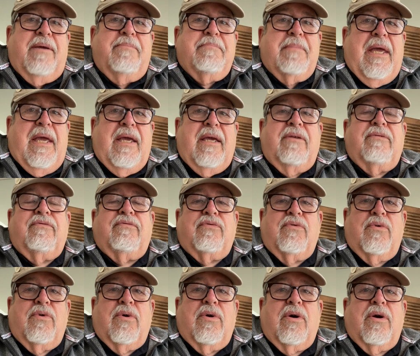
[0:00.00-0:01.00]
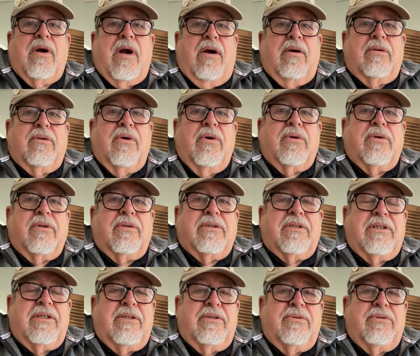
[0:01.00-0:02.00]
made for our local
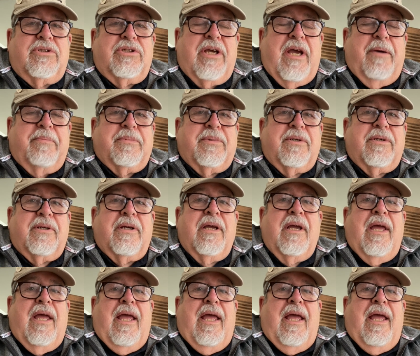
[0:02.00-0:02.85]
TU chapter,